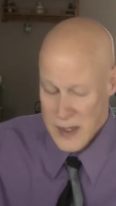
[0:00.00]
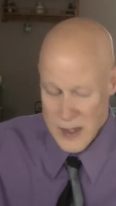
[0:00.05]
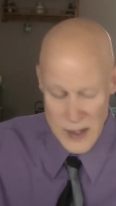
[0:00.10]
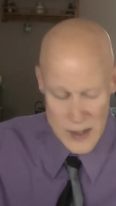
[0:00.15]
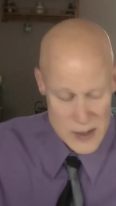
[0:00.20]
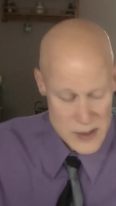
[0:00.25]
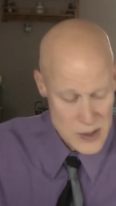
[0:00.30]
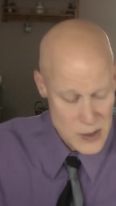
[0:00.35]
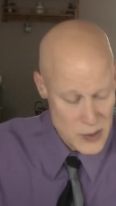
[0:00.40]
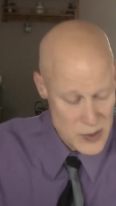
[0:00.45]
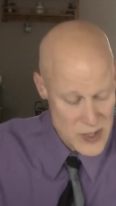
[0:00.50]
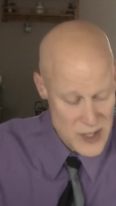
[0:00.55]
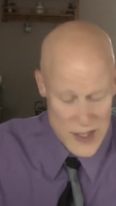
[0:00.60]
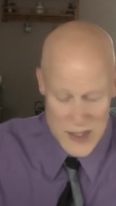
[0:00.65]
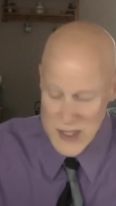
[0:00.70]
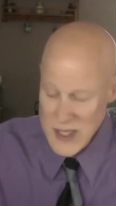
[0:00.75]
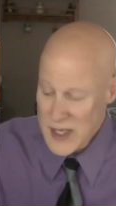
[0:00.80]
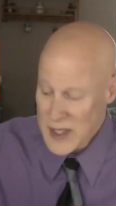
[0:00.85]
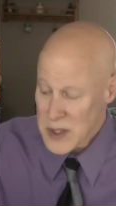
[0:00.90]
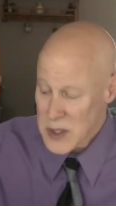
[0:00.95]
So it
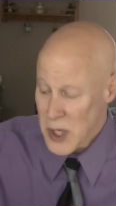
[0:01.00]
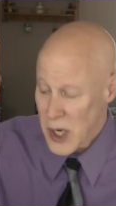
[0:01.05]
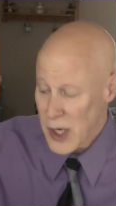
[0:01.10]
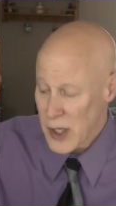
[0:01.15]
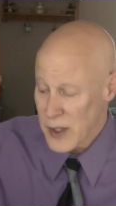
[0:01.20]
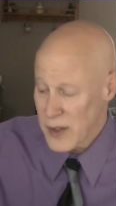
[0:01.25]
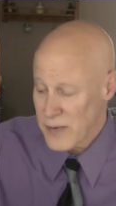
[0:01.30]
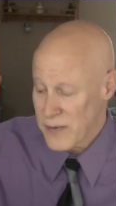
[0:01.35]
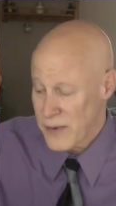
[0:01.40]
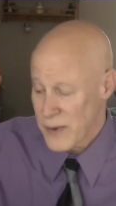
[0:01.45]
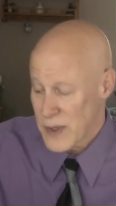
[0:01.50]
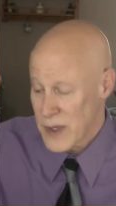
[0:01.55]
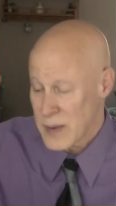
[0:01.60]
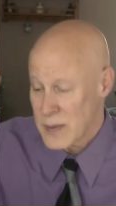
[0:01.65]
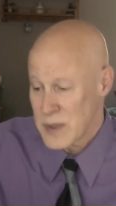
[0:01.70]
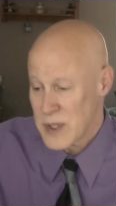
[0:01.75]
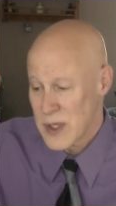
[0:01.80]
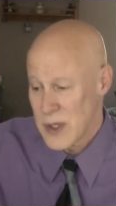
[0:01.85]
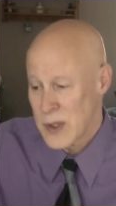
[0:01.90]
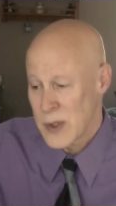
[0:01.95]
does get darker for
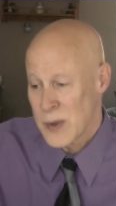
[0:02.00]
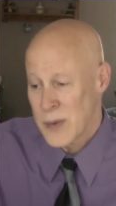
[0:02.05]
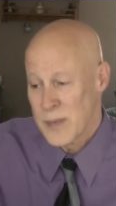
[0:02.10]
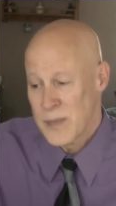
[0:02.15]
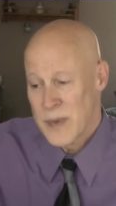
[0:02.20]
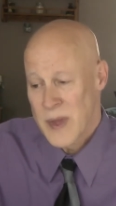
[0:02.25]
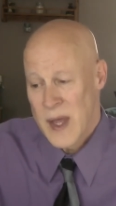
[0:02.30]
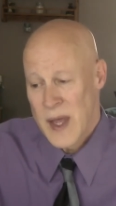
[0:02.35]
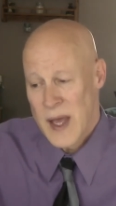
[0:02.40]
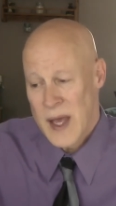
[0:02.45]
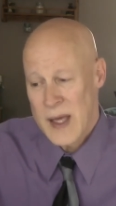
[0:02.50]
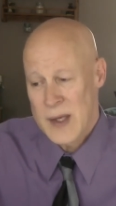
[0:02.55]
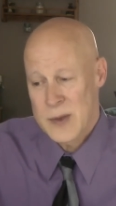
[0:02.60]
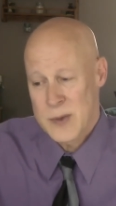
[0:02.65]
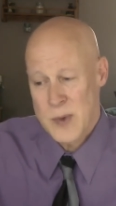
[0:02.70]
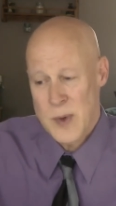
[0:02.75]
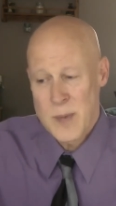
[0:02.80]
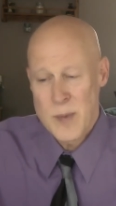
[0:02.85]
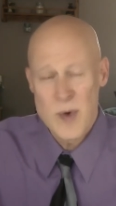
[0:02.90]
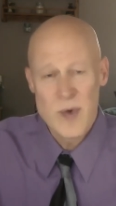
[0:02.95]
them too. As
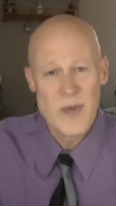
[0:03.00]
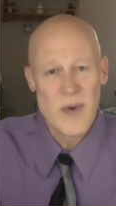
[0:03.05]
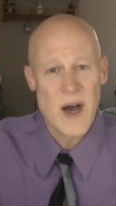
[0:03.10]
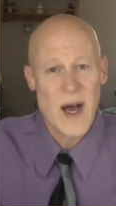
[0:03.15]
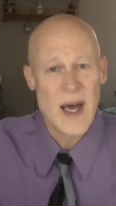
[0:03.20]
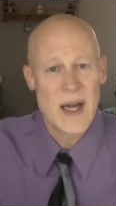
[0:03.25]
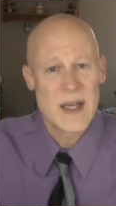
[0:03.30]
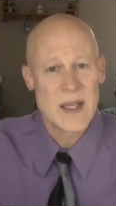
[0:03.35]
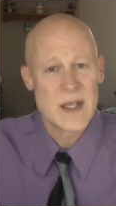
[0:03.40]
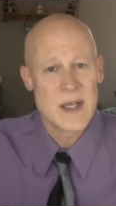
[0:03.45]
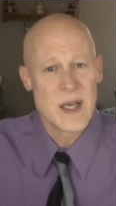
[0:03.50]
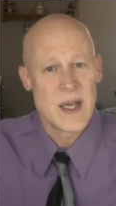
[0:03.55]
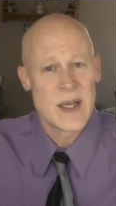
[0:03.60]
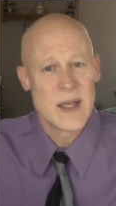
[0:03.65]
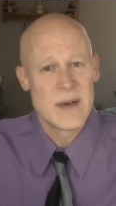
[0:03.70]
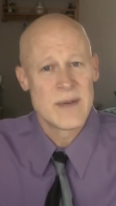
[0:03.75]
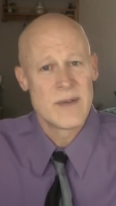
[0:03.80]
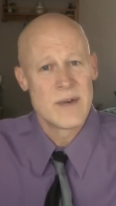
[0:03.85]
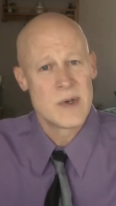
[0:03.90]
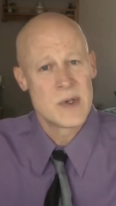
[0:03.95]
we move on in,
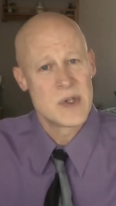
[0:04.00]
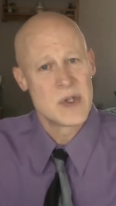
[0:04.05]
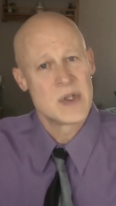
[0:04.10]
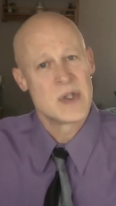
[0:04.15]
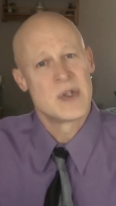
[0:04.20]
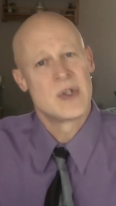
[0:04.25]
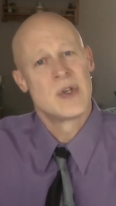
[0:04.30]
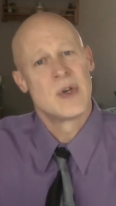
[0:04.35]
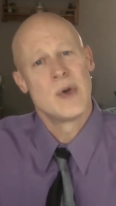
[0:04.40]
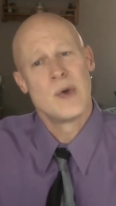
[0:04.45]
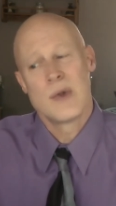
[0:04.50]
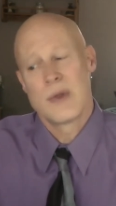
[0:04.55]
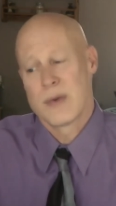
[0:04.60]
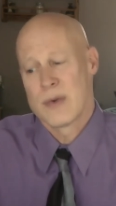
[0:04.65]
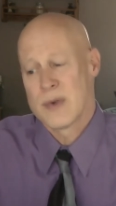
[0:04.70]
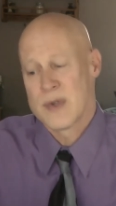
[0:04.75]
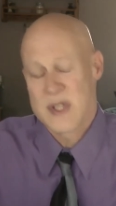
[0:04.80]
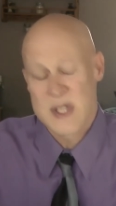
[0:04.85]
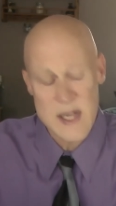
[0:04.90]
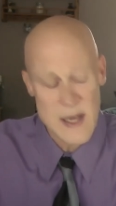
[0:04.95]
in verses 2
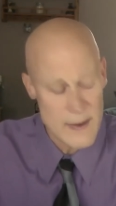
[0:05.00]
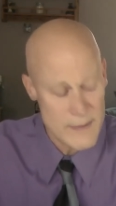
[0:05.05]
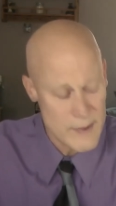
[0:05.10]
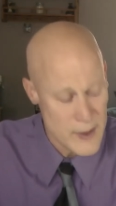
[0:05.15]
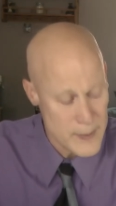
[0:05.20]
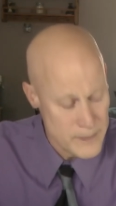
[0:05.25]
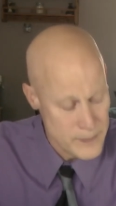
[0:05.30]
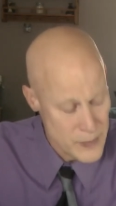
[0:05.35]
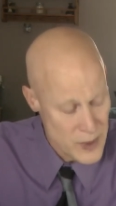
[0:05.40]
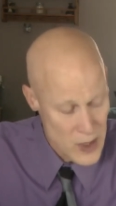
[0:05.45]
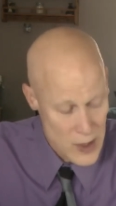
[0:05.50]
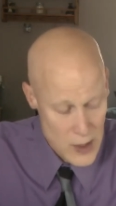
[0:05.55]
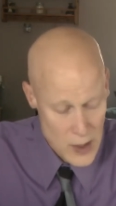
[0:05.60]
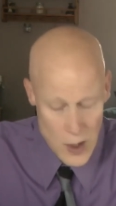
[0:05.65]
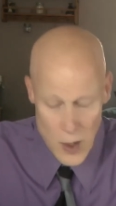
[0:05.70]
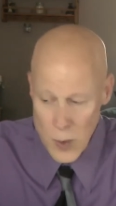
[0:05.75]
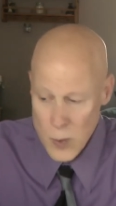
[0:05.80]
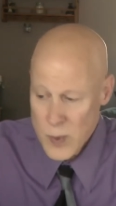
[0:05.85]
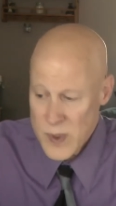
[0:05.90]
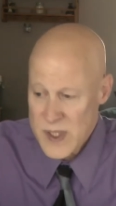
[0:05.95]
through 7,
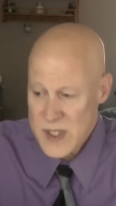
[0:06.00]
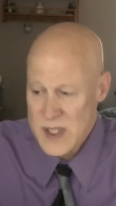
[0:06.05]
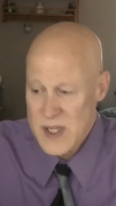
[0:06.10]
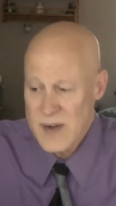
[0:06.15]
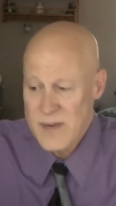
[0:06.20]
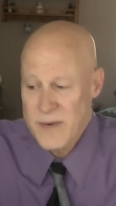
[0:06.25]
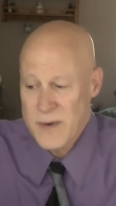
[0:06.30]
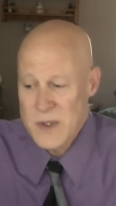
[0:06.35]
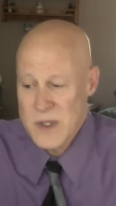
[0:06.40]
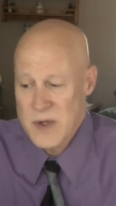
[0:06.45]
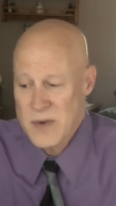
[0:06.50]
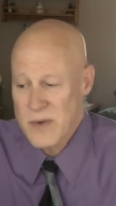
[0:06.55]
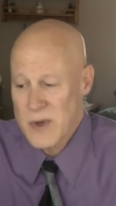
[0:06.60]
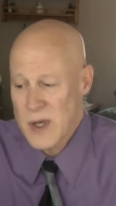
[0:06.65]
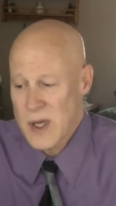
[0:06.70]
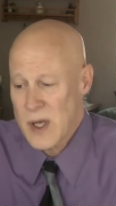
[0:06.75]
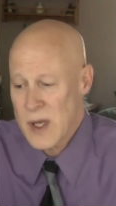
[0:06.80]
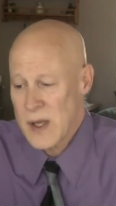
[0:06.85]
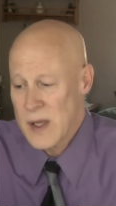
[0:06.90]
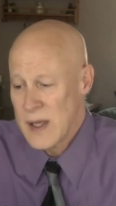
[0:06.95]
we see, first of
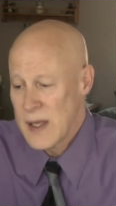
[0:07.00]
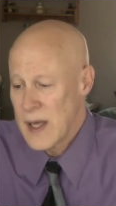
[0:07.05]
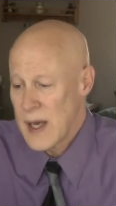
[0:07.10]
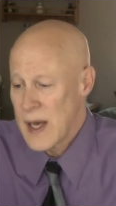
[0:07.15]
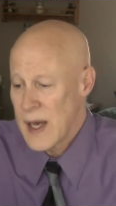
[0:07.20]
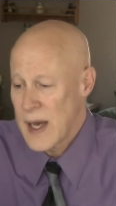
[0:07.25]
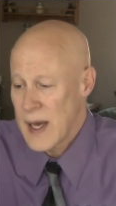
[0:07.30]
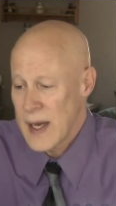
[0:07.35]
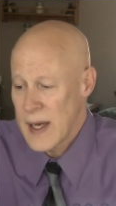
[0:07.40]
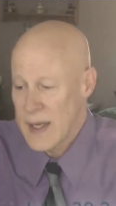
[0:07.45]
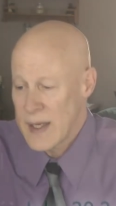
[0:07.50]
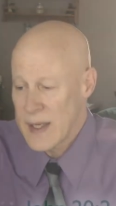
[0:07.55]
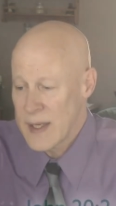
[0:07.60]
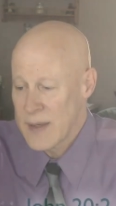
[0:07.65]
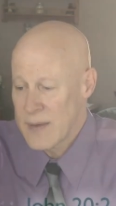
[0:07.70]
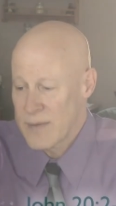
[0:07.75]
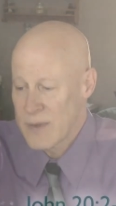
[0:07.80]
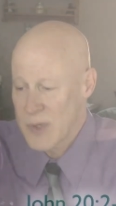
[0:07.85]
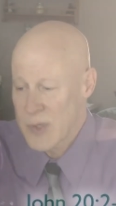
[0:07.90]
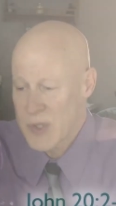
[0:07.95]
all, uh,
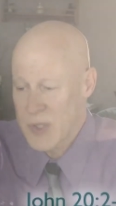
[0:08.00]
in verse